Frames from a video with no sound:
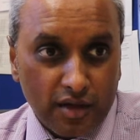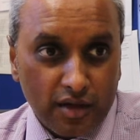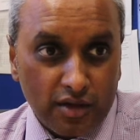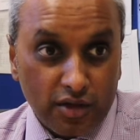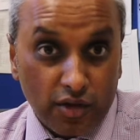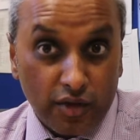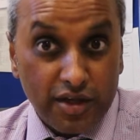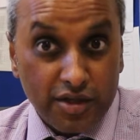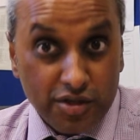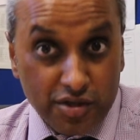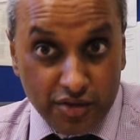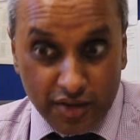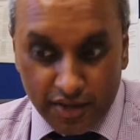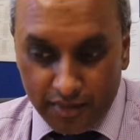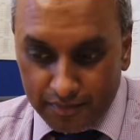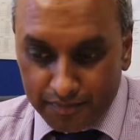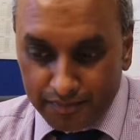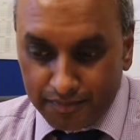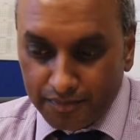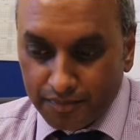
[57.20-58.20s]
your history.
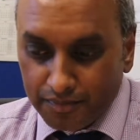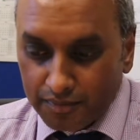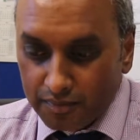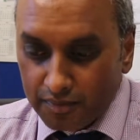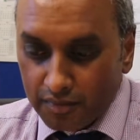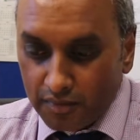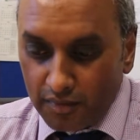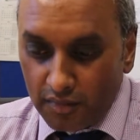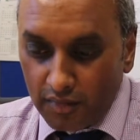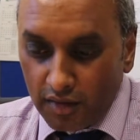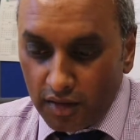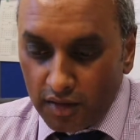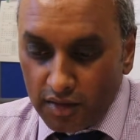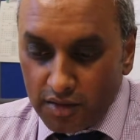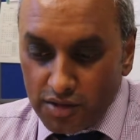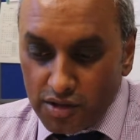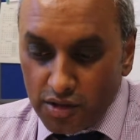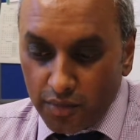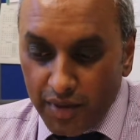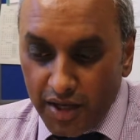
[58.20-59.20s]

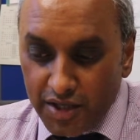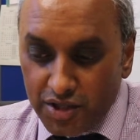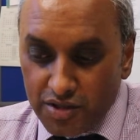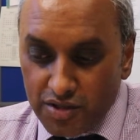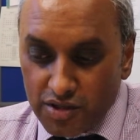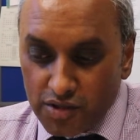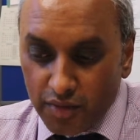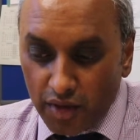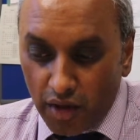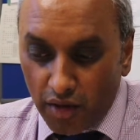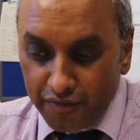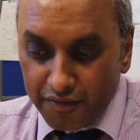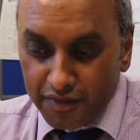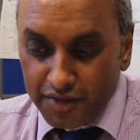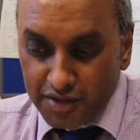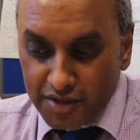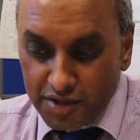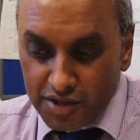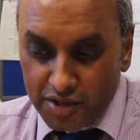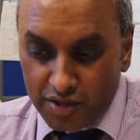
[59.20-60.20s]
So patients will often
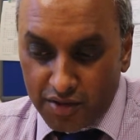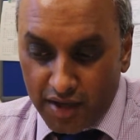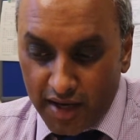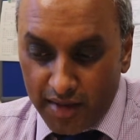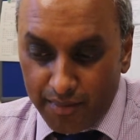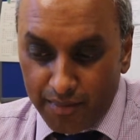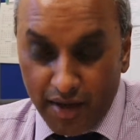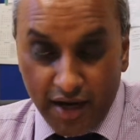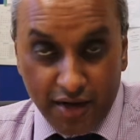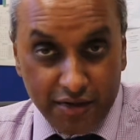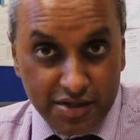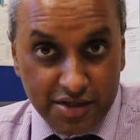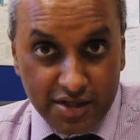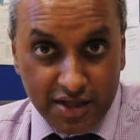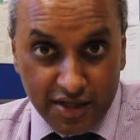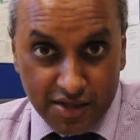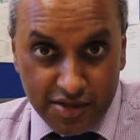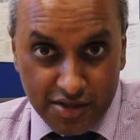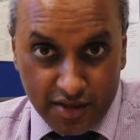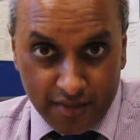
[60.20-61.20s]
describe
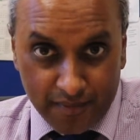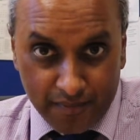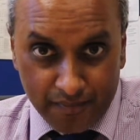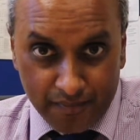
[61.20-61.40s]
paresthesia,